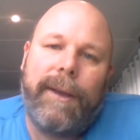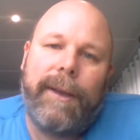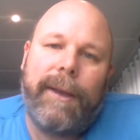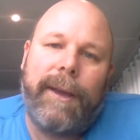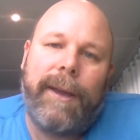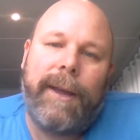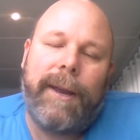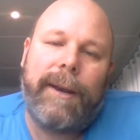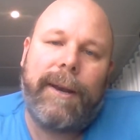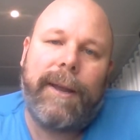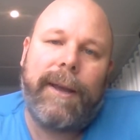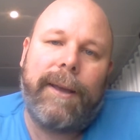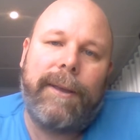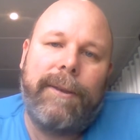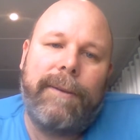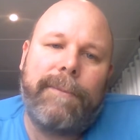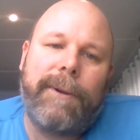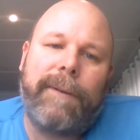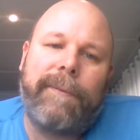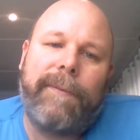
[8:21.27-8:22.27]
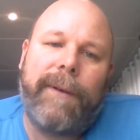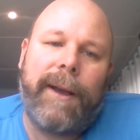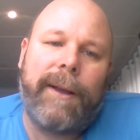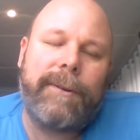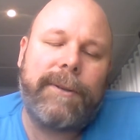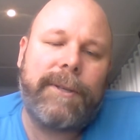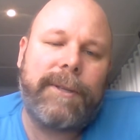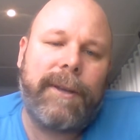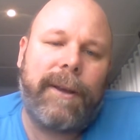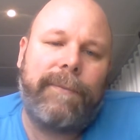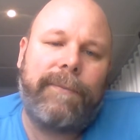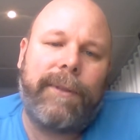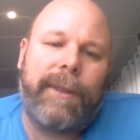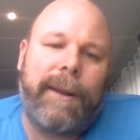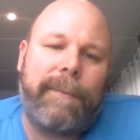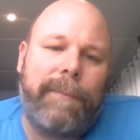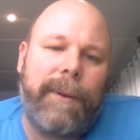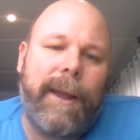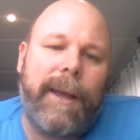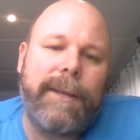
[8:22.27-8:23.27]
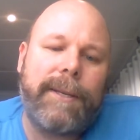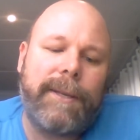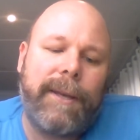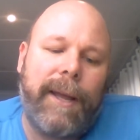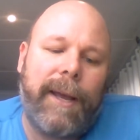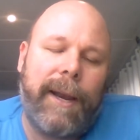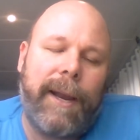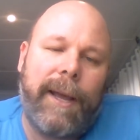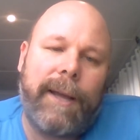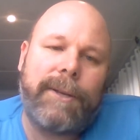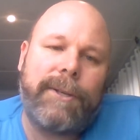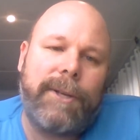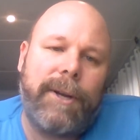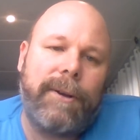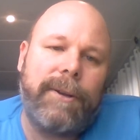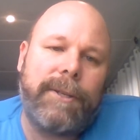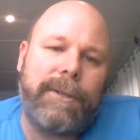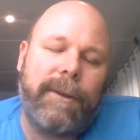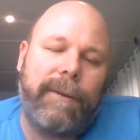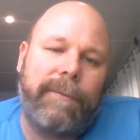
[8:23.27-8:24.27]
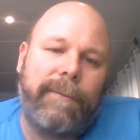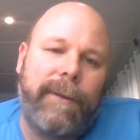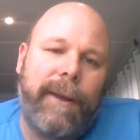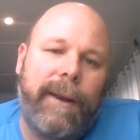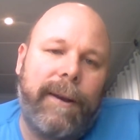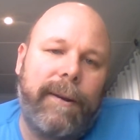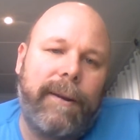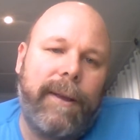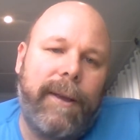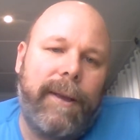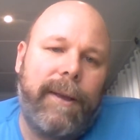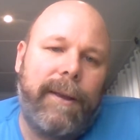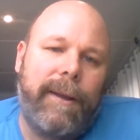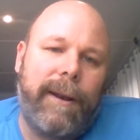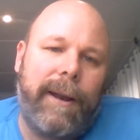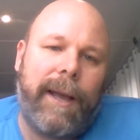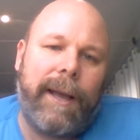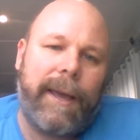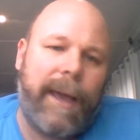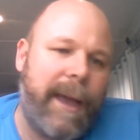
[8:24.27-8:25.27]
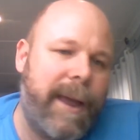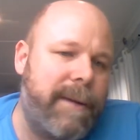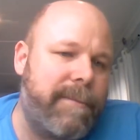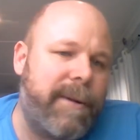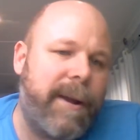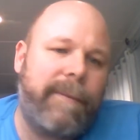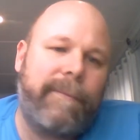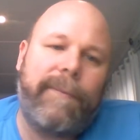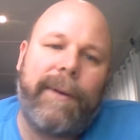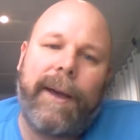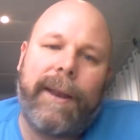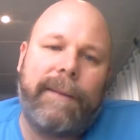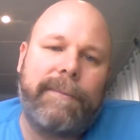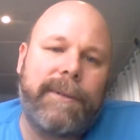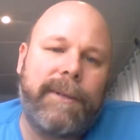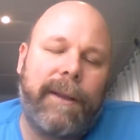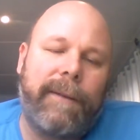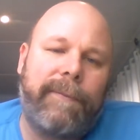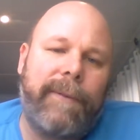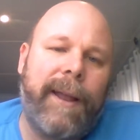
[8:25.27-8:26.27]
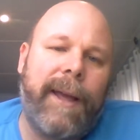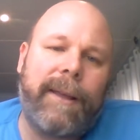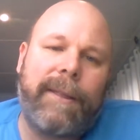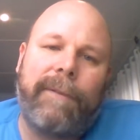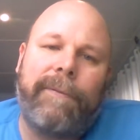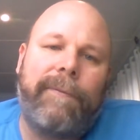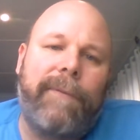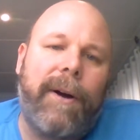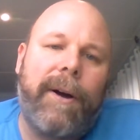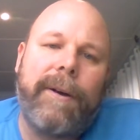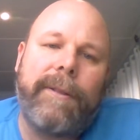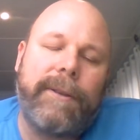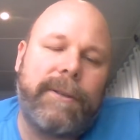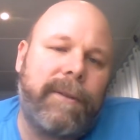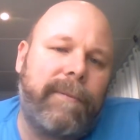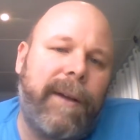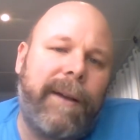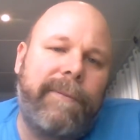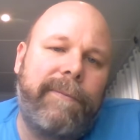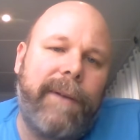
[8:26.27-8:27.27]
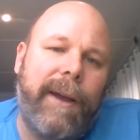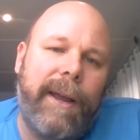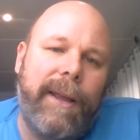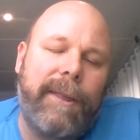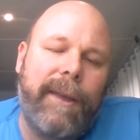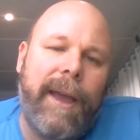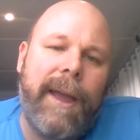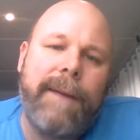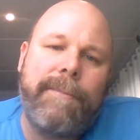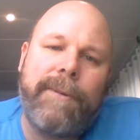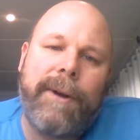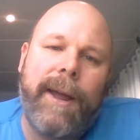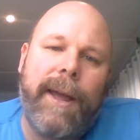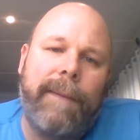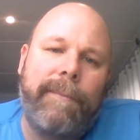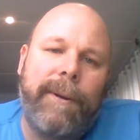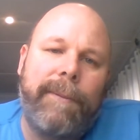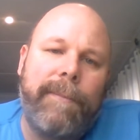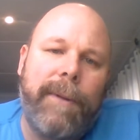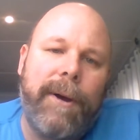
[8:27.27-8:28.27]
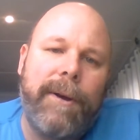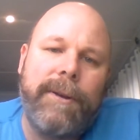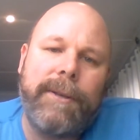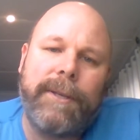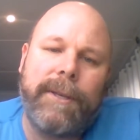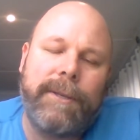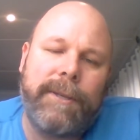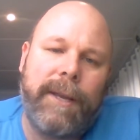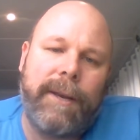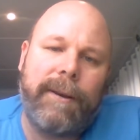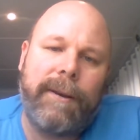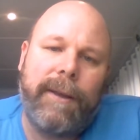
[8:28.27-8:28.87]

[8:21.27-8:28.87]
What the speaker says: And you might find yourself in that place now, like Joseph, and like Abraham found himself, like the fathers of our faith, Abraham and Moses and